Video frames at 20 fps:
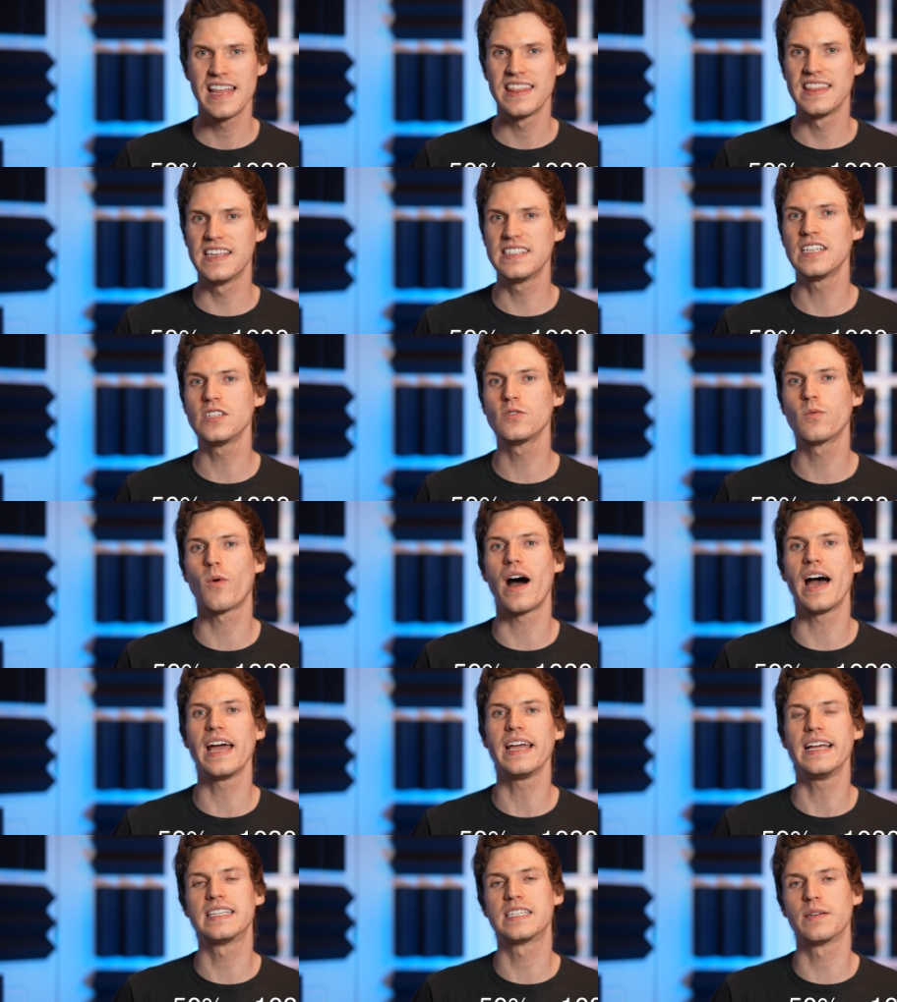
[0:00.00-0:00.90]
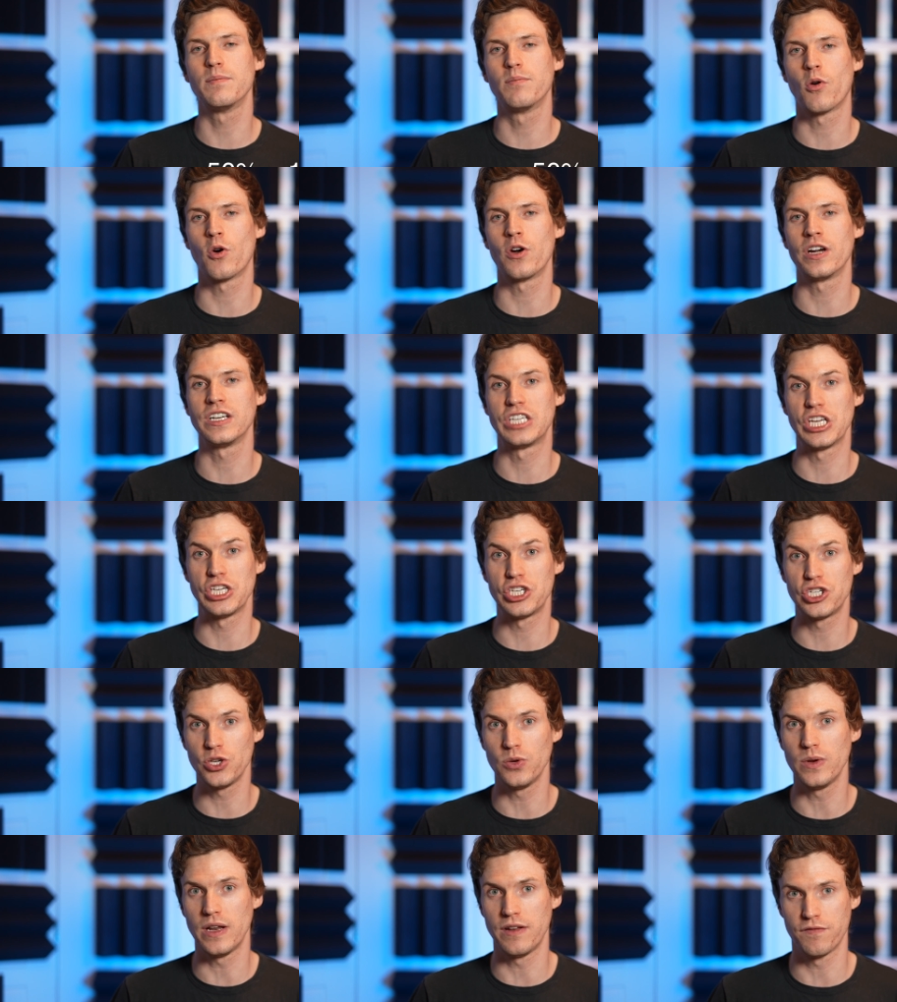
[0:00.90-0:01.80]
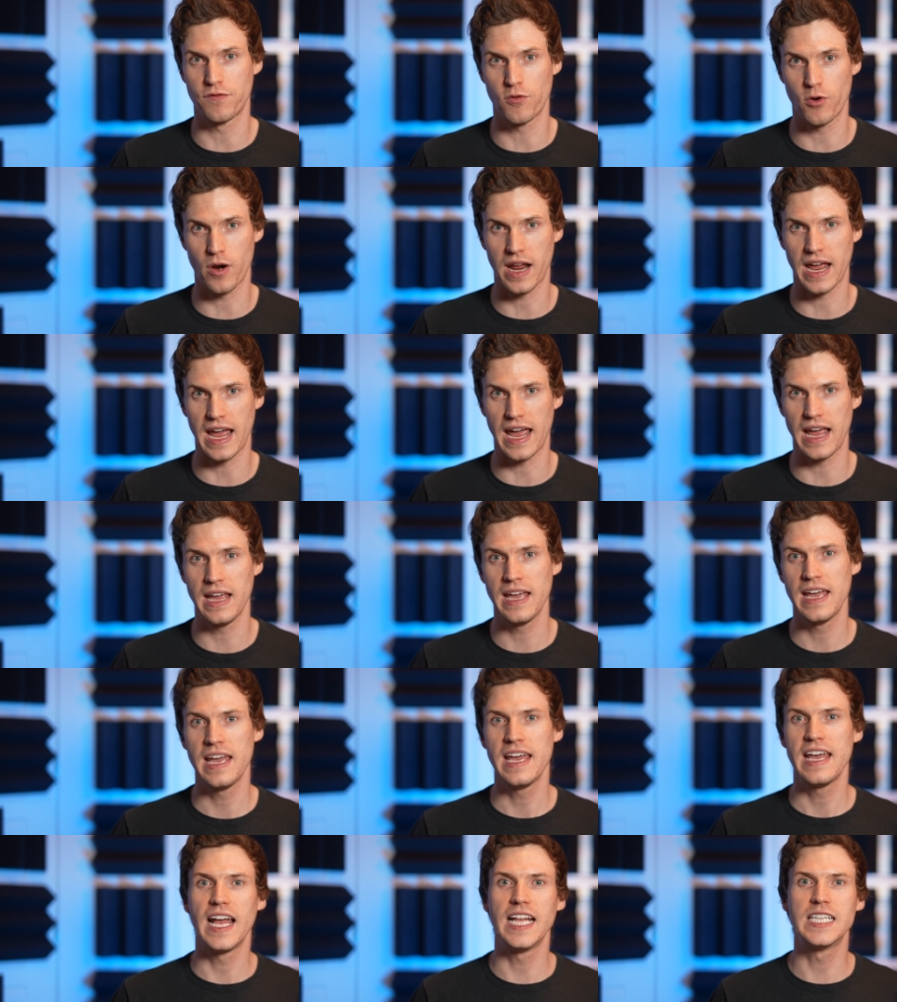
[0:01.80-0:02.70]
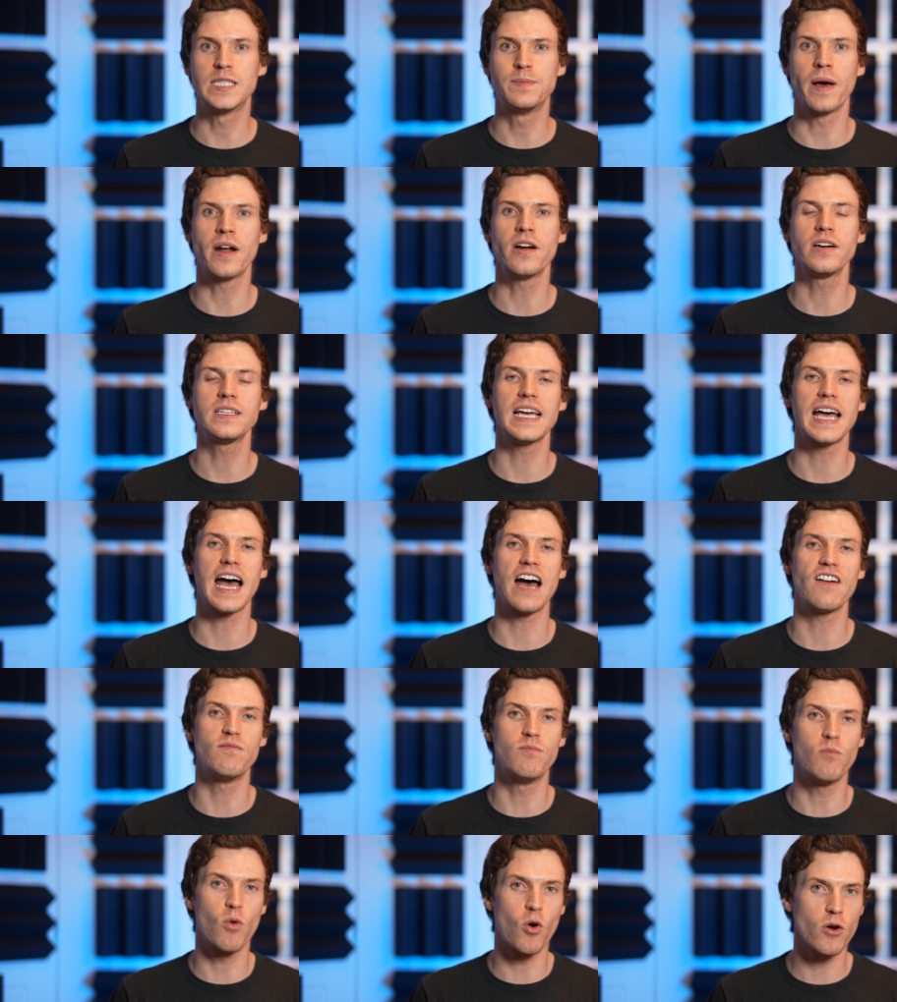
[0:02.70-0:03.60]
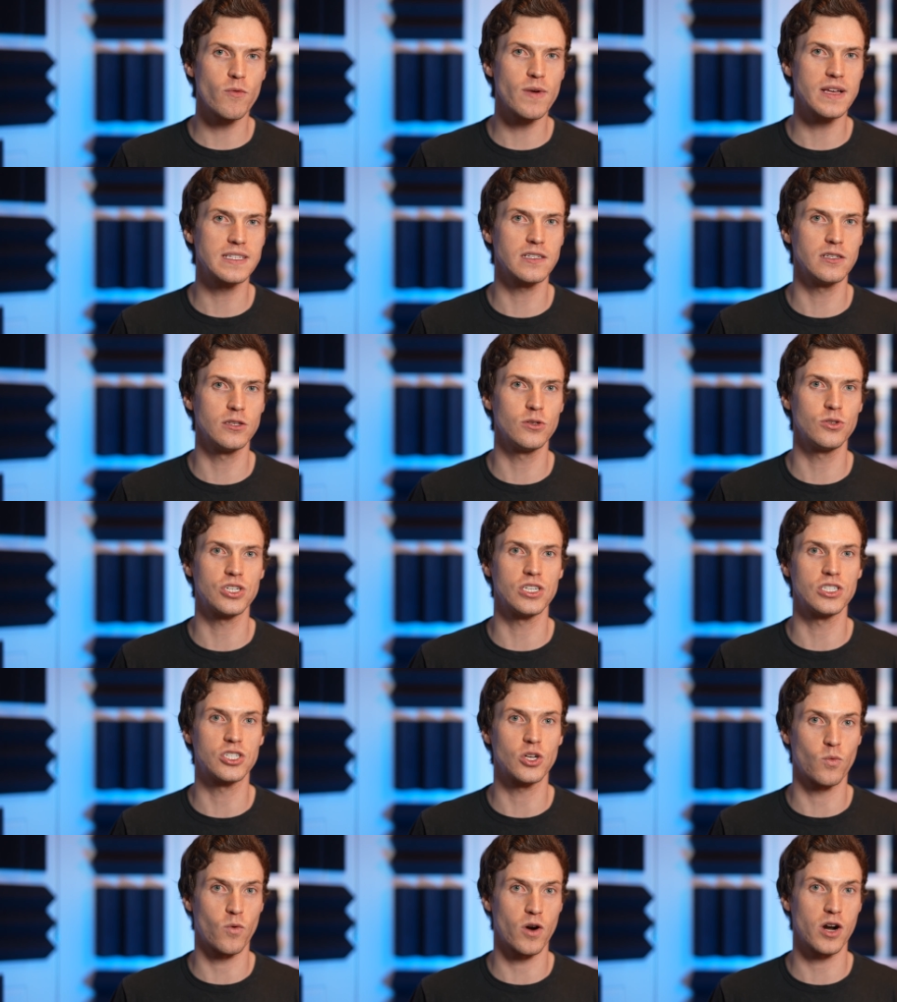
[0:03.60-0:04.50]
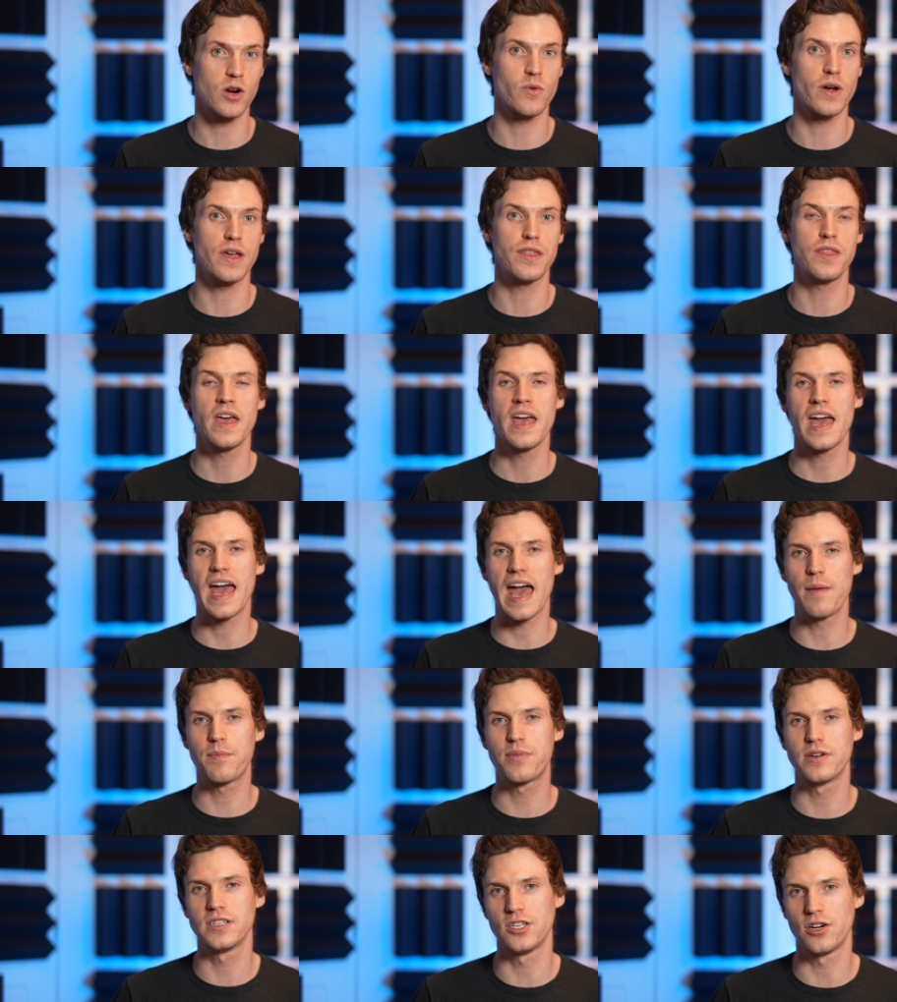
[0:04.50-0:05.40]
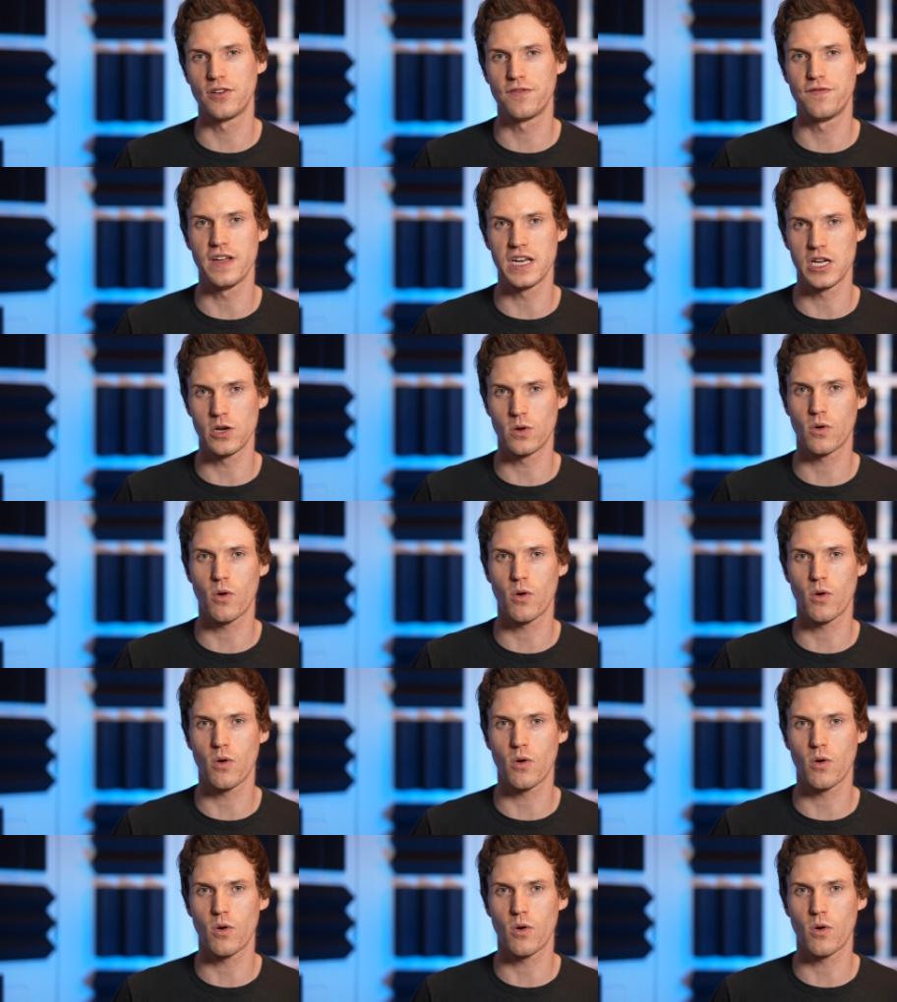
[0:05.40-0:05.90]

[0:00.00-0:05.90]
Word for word: This is why it's important to shoot in 4K. It's better to have more resolution to work with and preserve video